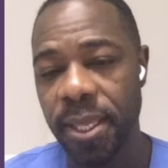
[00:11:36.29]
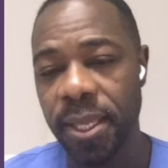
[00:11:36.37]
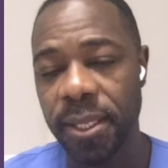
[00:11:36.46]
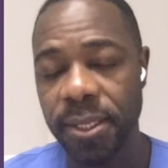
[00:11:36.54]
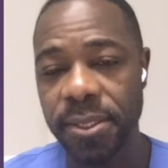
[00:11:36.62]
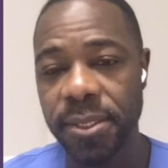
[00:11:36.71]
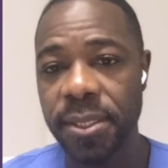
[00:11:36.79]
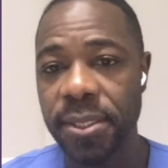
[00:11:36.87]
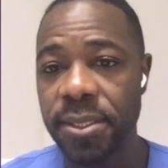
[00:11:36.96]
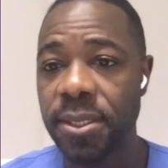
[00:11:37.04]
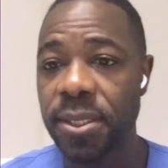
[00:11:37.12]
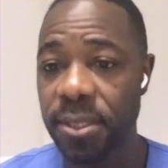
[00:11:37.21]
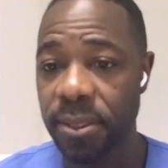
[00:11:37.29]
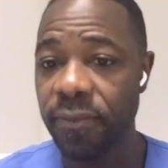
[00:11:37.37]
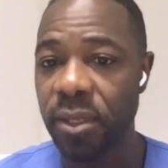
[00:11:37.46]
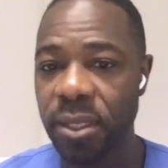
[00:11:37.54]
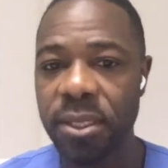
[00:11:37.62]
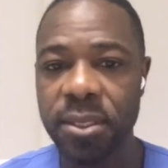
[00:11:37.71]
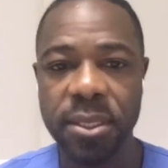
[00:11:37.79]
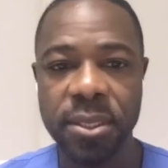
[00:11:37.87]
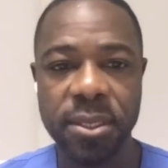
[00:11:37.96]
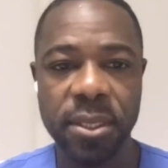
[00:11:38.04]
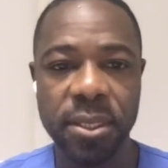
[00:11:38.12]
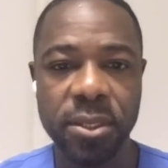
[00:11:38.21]
And this is something that
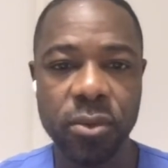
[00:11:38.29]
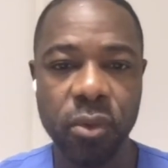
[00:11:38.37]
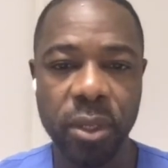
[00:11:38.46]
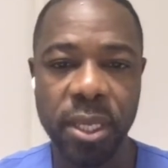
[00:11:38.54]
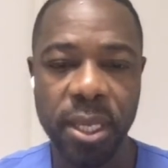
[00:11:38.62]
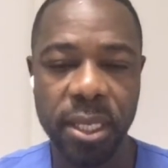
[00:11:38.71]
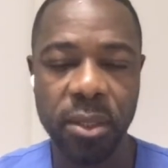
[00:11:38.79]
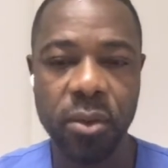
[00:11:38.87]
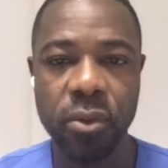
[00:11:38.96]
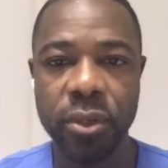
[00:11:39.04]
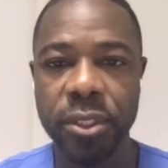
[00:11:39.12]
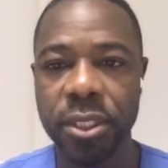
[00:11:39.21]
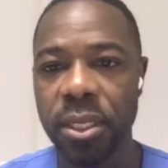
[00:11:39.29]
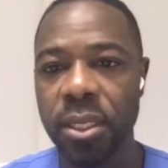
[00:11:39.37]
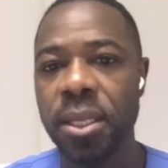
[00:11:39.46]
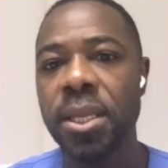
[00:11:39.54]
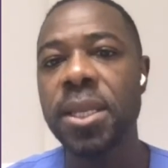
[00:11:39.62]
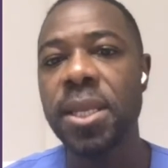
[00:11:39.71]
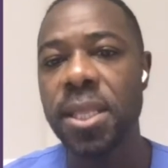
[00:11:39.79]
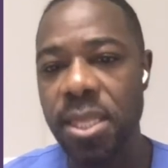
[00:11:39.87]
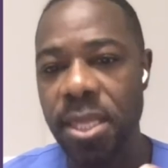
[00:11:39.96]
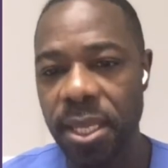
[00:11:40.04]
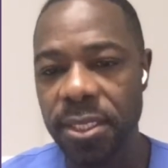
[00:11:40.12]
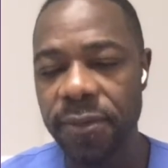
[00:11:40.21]
is strongly encouraging. It
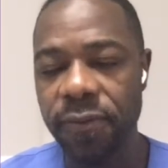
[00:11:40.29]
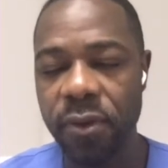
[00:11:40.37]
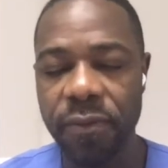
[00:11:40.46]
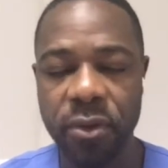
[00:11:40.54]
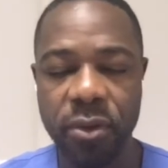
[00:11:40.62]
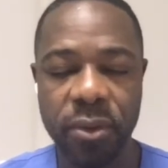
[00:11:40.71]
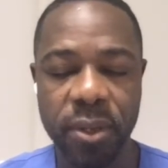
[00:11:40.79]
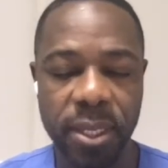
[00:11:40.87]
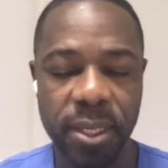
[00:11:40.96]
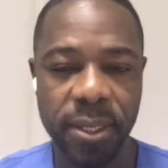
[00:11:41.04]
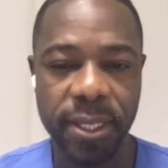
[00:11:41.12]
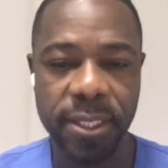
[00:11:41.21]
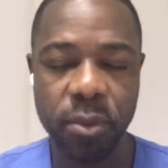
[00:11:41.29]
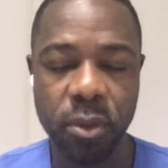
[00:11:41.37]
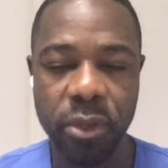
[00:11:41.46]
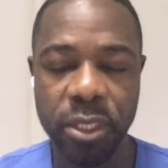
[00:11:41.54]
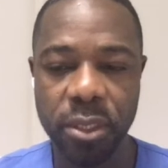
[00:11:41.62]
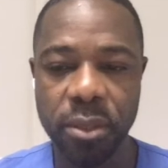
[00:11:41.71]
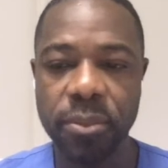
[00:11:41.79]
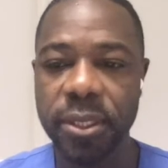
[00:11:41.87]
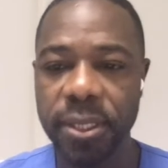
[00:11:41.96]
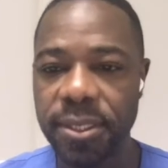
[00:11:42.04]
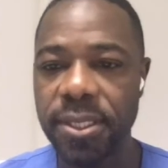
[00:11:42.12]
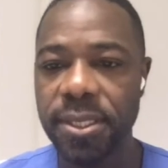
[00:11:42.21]
needs further exploration, but
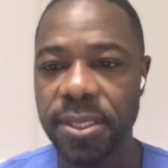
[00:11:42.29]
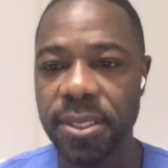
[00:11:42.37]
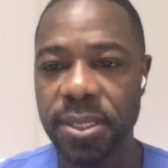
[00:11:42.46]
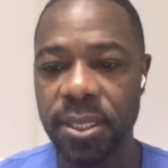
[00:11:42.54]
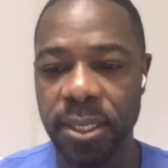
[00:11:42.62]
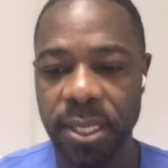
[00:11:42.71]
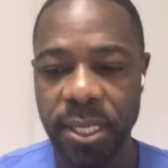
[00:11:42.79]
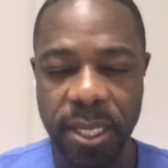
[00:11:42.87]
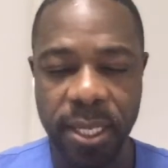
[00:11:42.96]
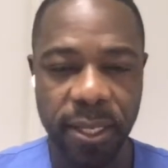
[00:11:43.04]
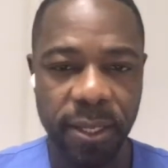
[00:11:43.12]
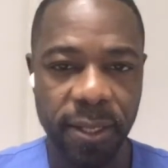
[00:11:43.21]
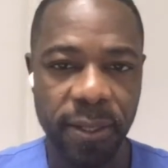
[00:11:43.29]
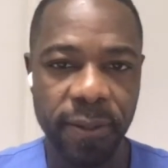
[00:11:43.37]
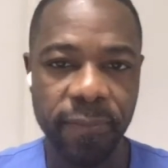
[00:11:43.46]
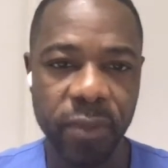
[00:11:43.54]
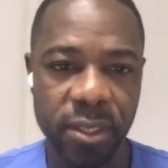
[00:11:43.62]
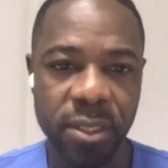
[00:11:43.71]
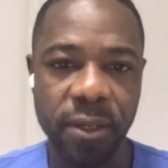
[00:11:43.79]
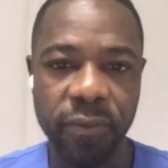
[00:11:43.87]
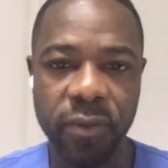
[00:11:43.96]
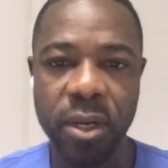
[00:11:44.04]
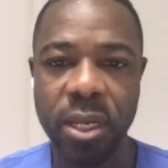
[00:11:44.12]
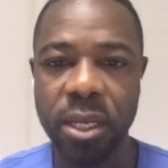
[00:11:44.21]
these are
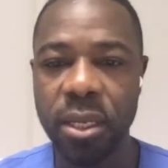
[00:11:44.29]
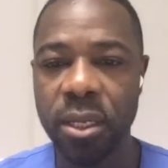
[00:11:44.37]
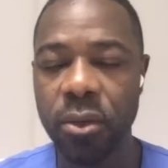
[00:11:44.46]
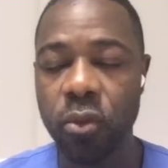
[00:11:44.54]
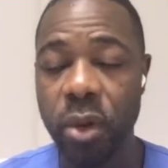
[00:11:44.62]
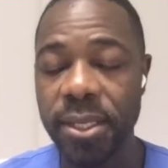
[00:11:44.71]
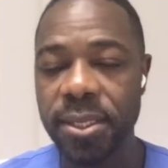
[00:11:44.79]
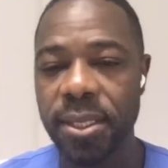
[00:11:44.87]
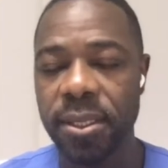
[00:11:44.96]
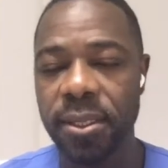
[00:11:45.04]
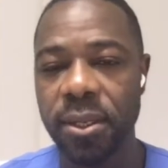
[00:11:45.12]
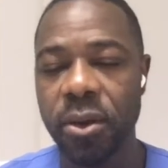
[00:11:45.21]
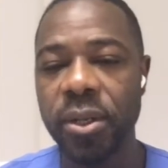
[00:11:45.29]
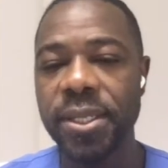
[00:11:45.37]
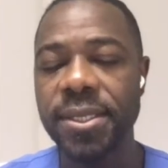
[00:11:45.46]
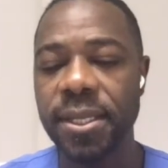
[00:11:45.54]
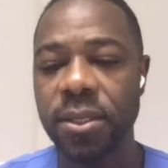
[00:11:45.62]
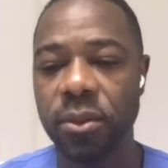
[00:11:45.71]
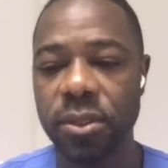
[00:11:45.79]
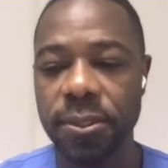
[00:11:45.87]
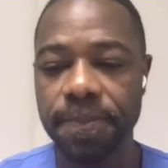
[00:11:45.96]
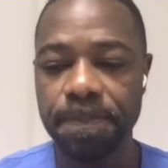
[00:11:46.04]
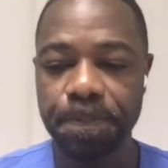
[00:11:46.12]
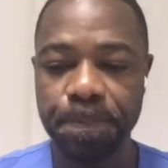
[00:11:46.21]
very great early signals.